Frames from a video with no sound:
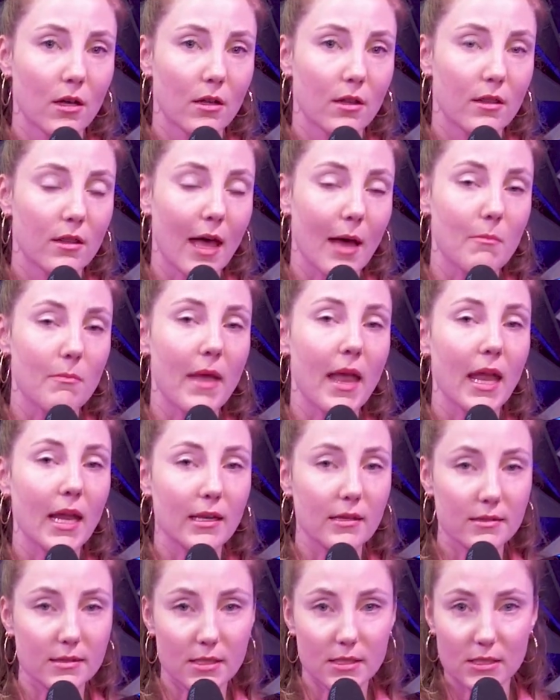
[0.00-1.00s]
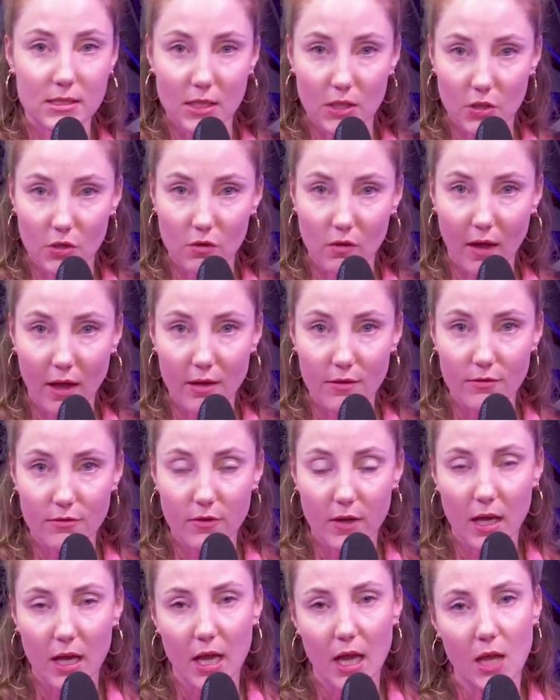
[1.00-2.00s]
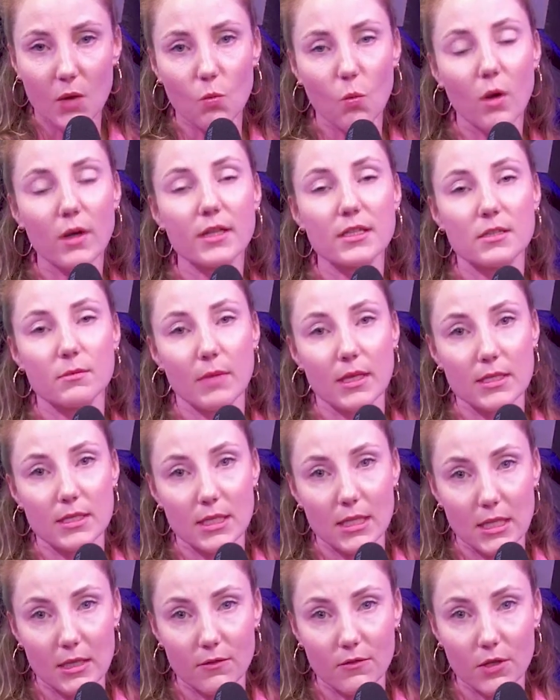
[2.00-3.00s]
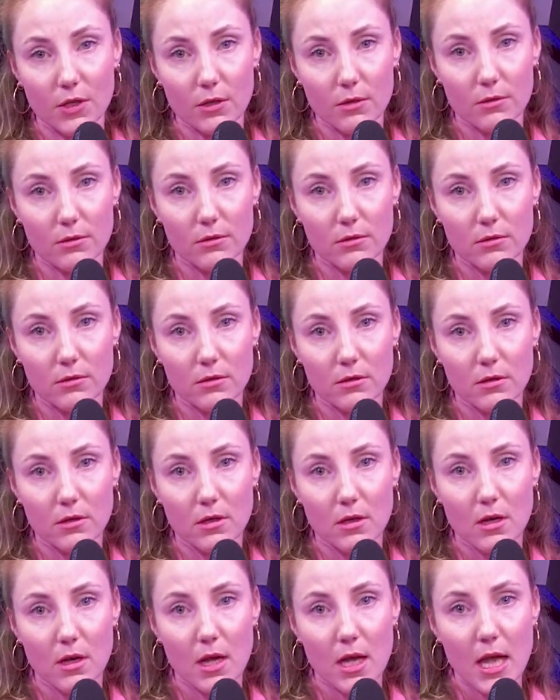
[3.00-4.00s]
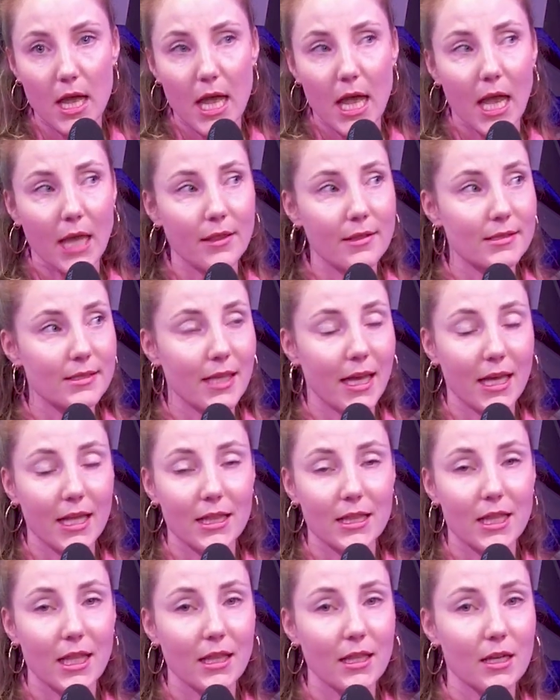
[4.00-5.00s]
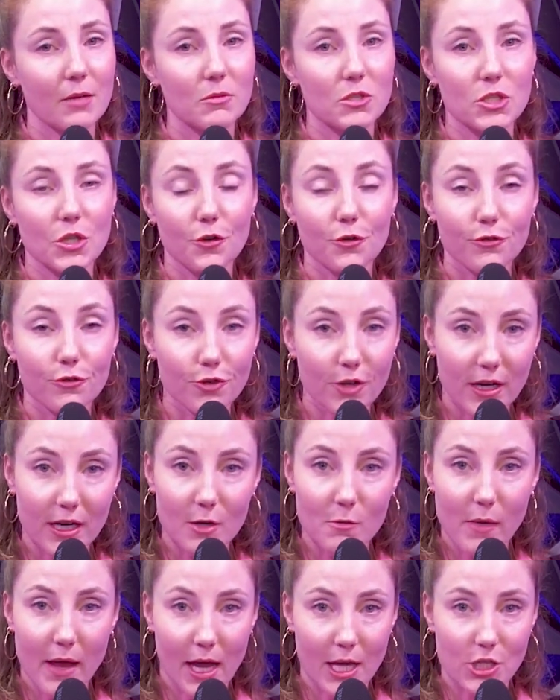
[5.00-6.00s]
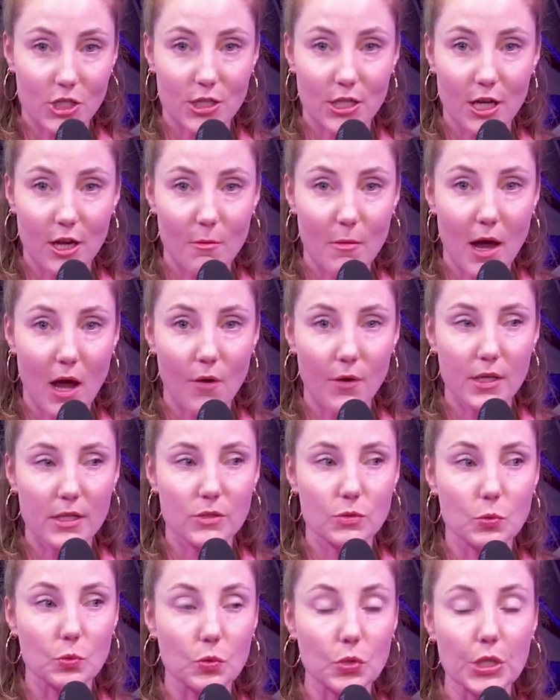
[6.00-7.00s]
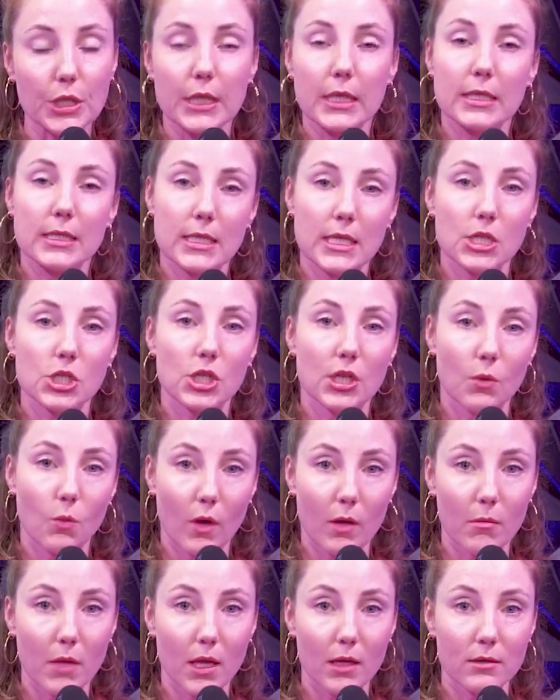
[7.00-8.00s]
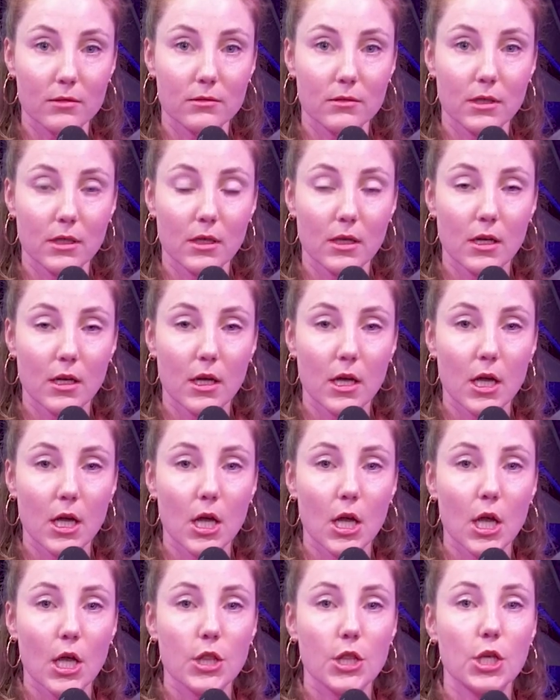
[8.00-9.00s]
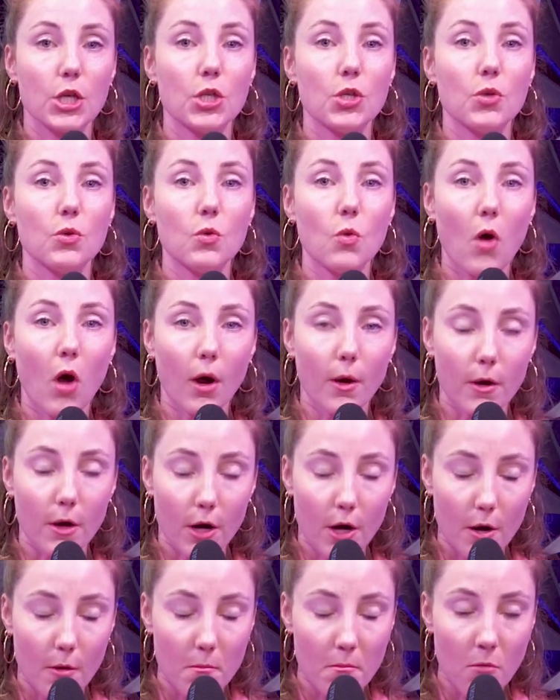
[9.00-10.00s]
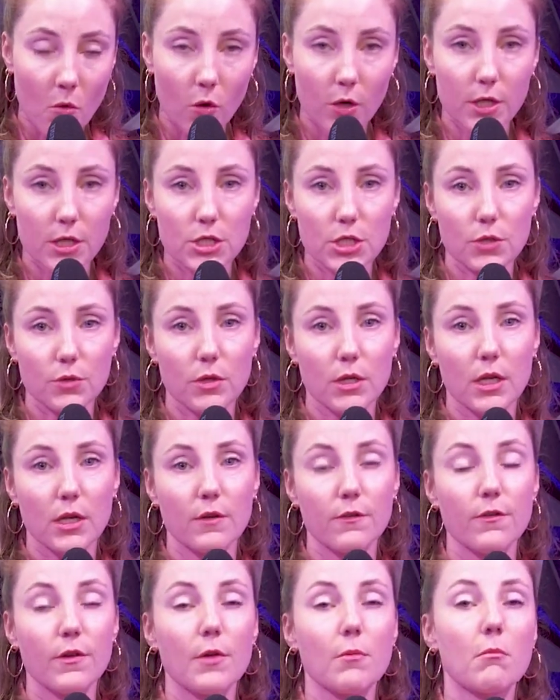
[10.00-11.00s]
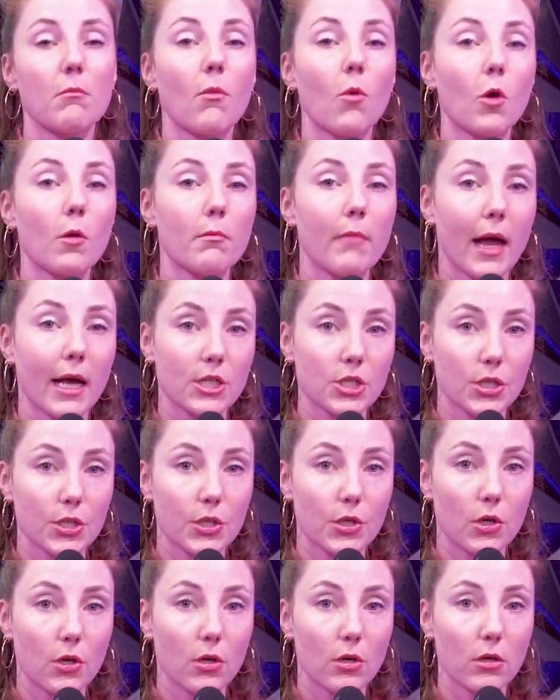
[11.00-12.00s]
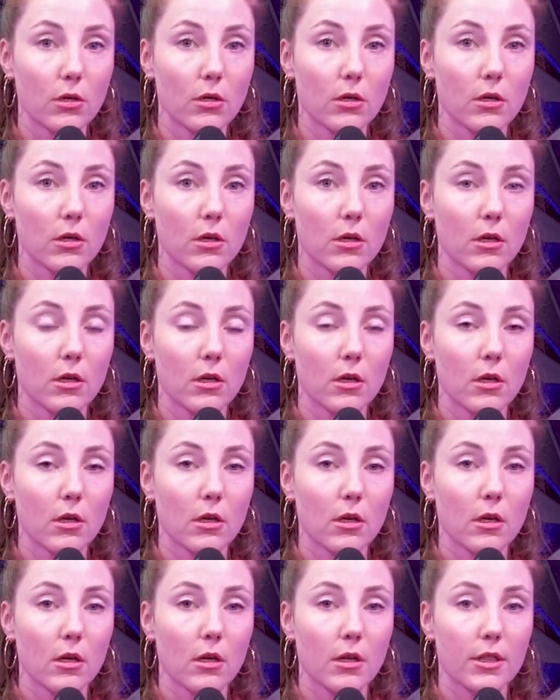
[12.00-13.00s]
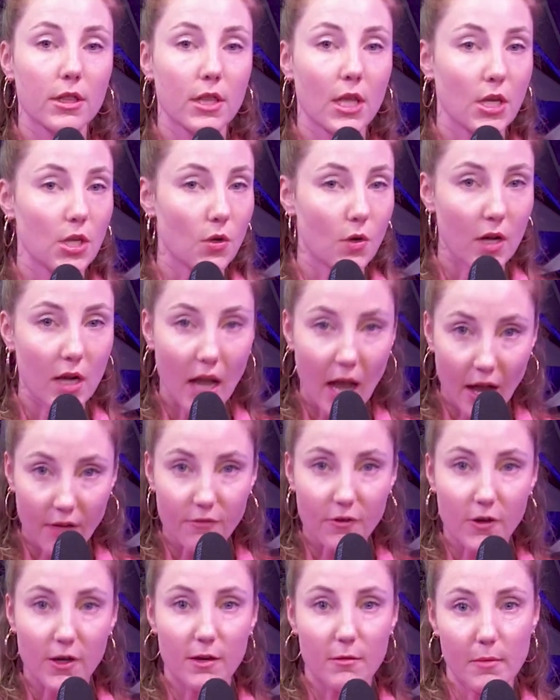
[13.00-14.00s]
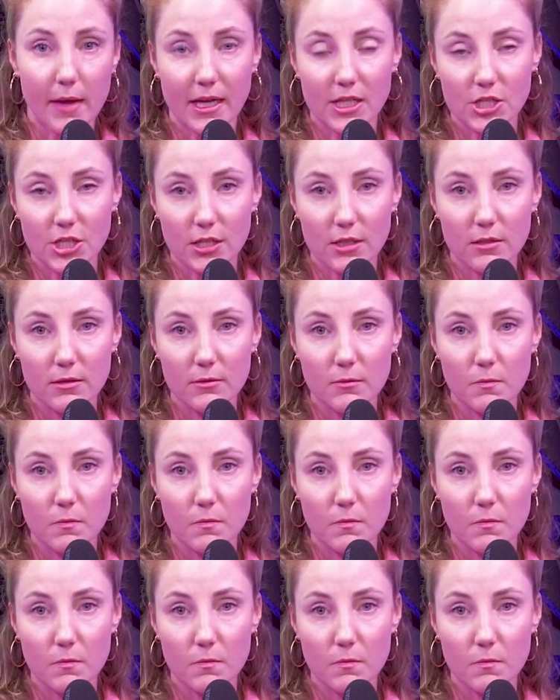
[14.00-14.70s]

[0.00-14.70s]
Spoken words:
that pain exists in your life and what it's meant to give you. And the second thing that I'm so freaking passionate about is really teaching women that you are more intuitive, more magical than you could ever imagine.